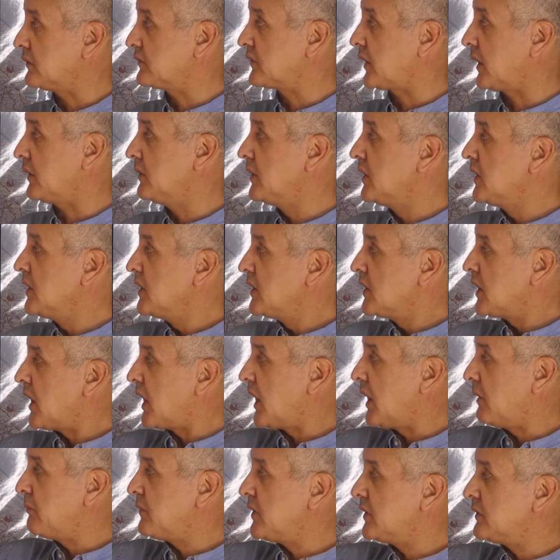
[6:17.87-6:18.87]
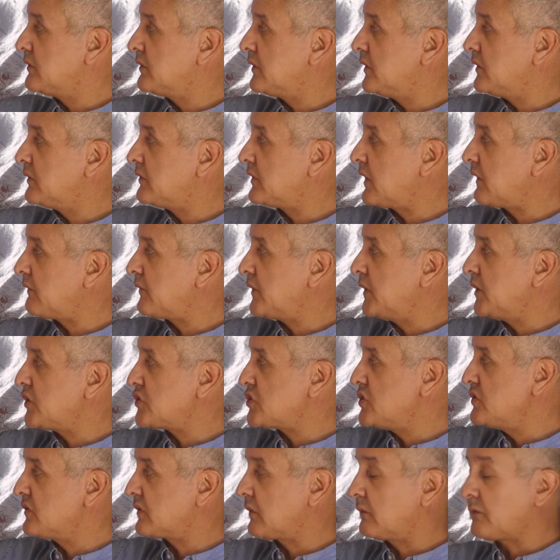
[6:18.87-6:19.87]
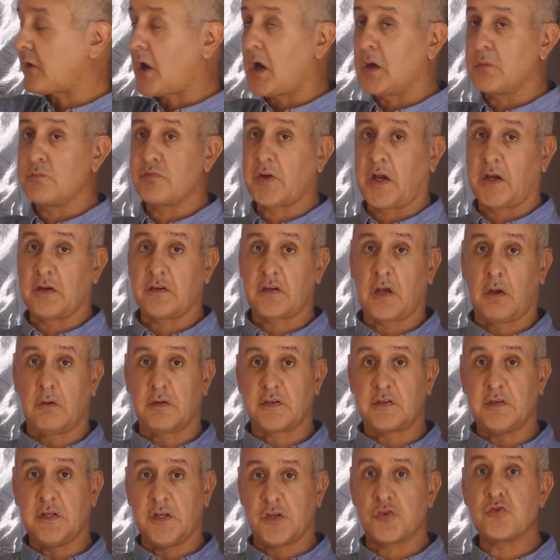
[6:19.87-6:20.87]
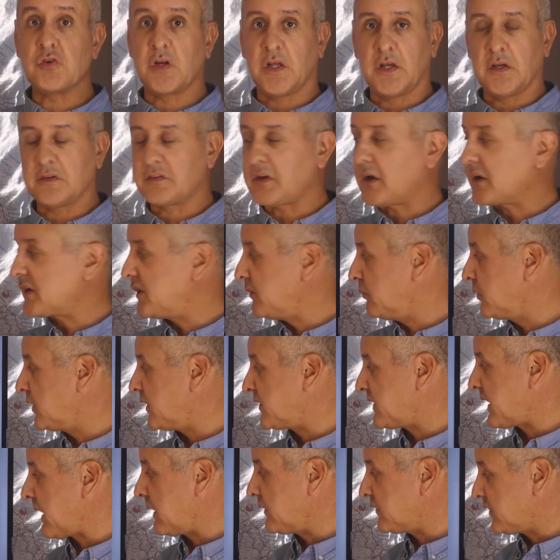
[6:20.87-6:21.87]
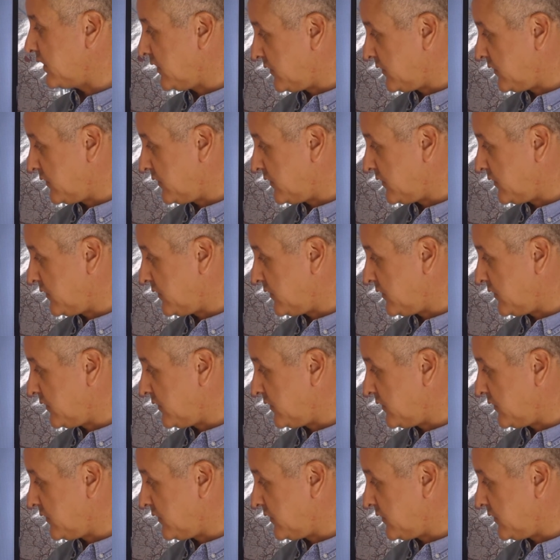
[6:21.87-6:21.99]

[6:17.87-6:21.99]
So the definitions of unbraked tow is literally exactly what it sounds.